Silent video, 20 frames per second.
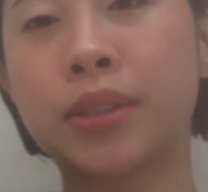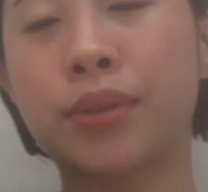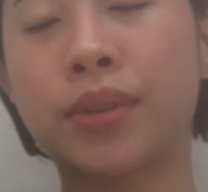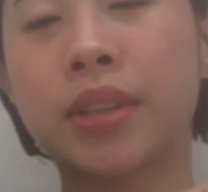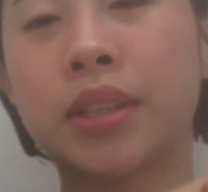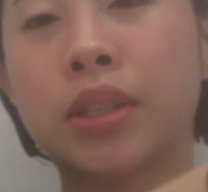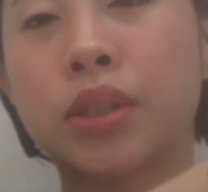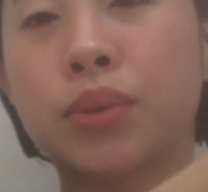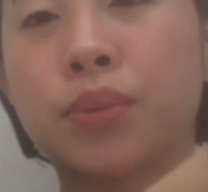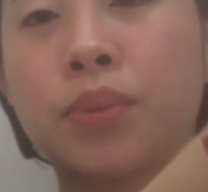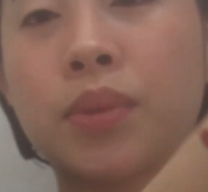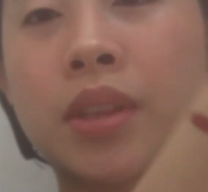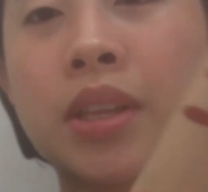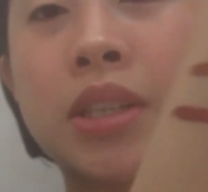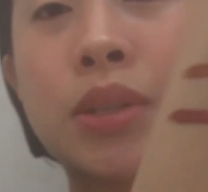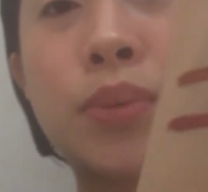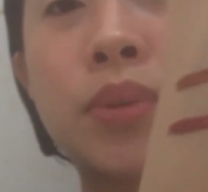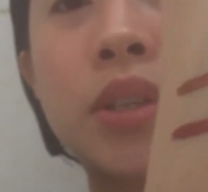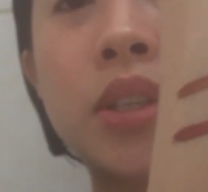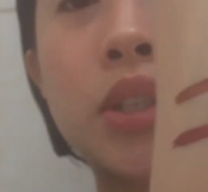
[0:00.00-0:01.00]
So
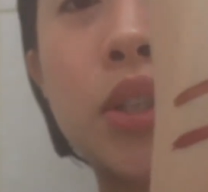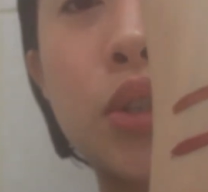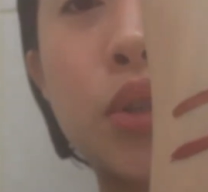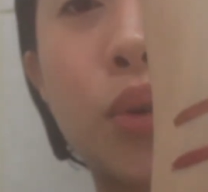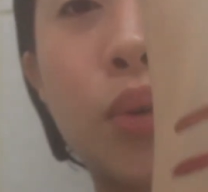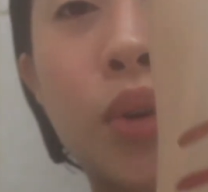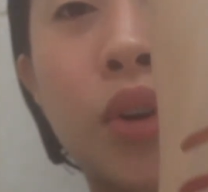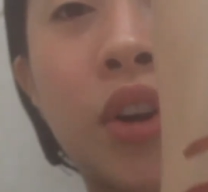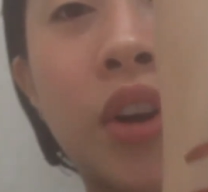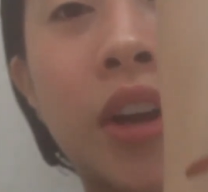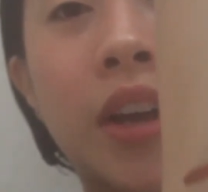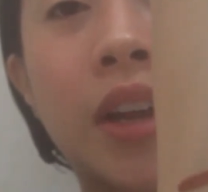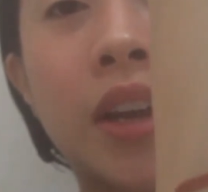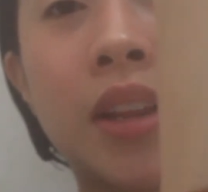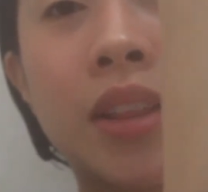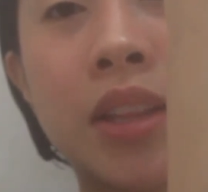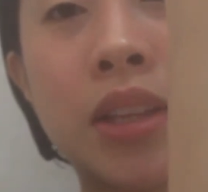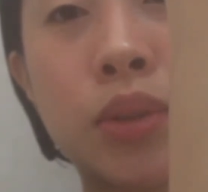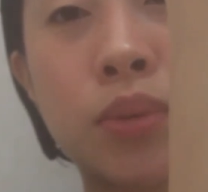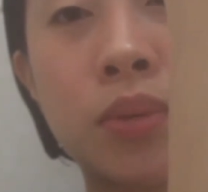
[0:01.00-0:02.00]
this one is so good,
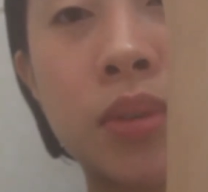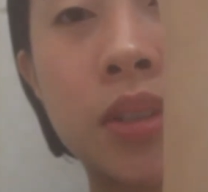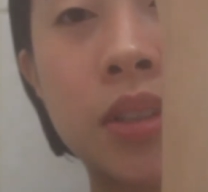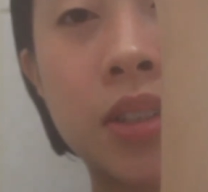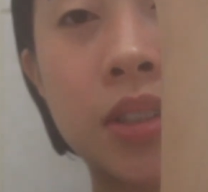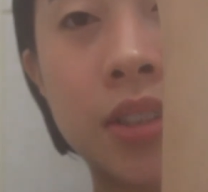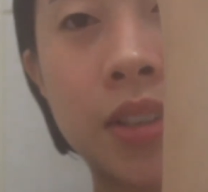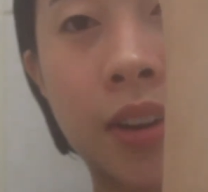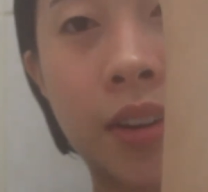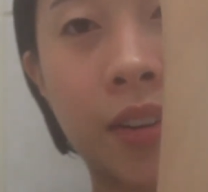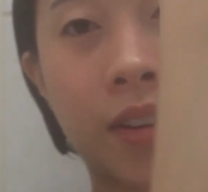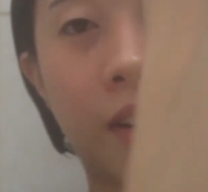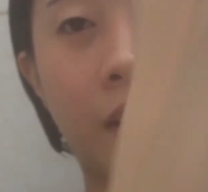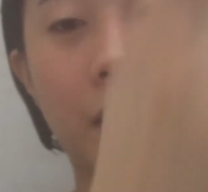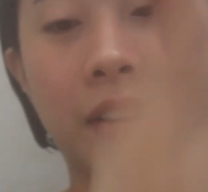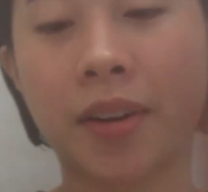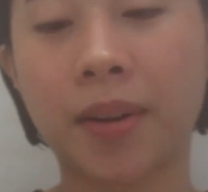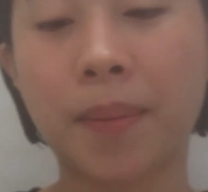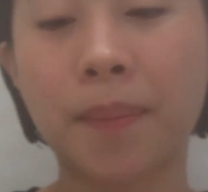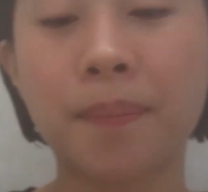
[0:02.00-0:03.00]
and this one is
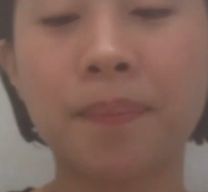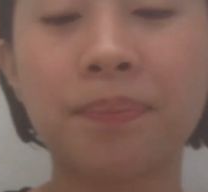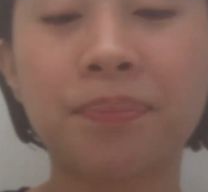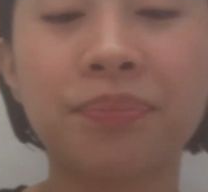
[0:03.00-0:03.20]
terracotta.